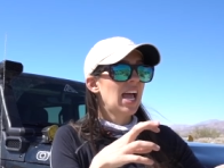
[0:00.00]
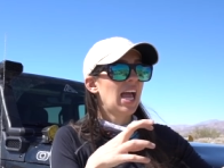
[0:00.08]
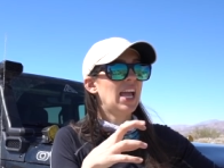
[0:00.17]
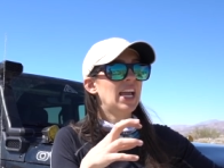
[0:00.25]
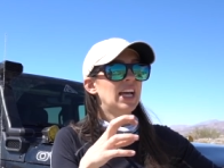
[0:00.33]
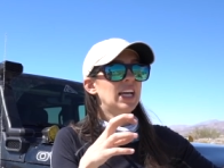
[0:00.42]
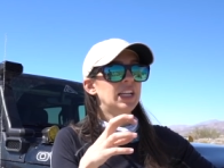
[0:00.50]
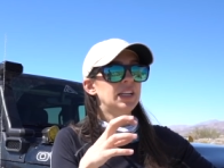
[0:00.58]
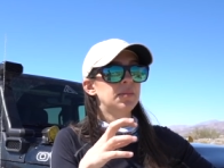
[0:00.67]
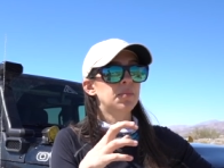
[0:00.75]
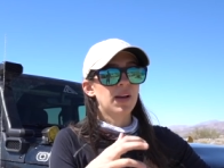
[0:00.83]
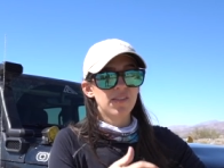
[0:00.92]

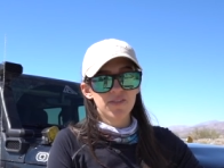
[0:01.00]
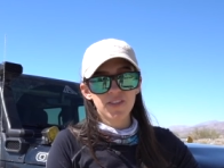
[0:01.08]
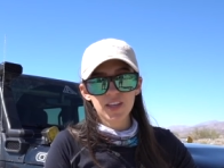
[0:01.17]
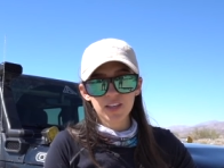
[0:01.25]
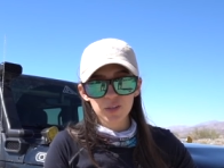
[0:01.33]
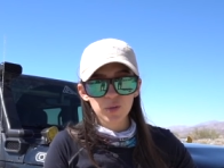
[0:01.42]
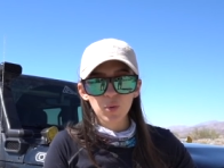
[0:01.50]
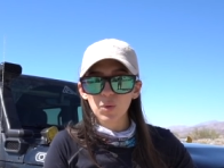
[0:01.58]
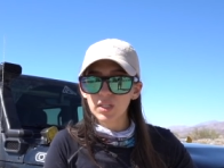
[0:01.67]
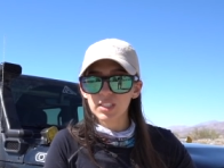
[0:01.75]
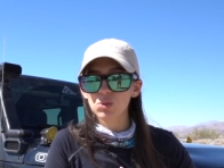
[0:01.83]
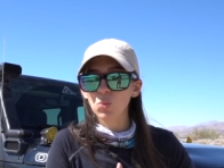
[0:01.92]
and my
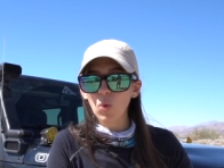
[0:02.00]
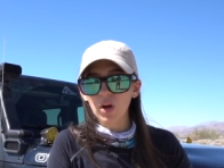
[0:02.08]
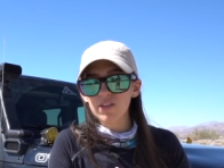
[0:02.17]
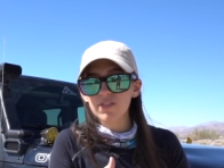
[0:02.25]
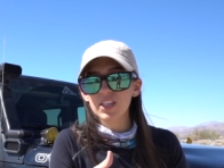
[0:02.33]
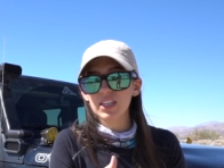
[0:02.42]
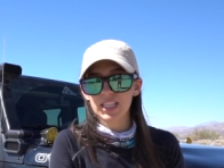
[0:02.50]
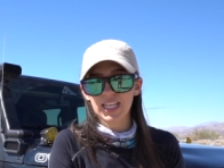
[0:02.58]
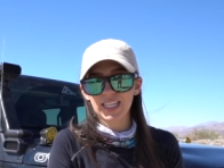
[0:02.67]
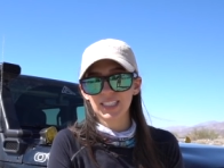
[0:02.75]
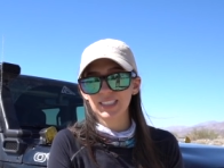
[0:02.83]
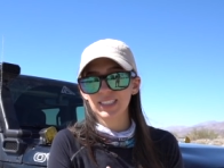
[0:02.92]
vehicle is one of the
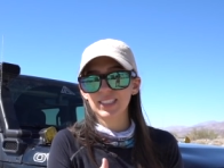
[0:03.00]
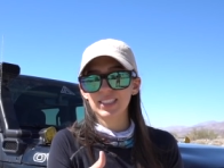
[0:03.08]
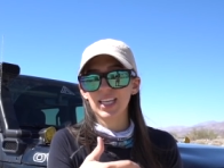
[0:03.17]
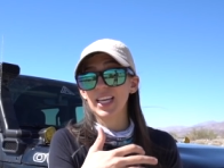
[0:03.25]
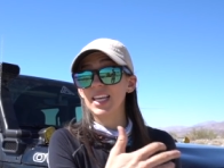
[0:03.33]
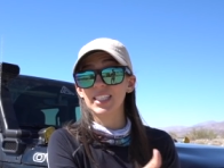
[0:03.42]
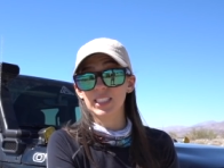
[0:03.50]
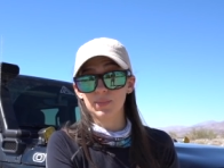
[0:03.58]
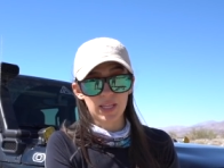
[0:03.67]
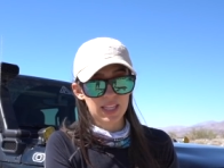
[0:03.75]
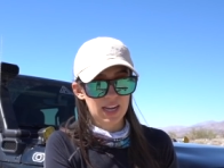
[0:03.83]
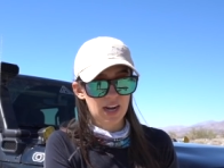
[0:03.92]
things that gets
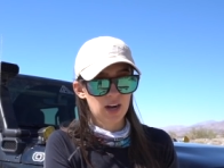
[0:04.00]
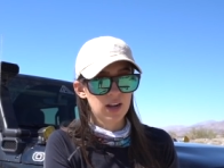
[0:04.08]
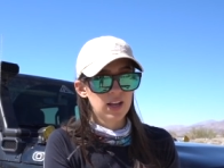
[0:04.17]
me there.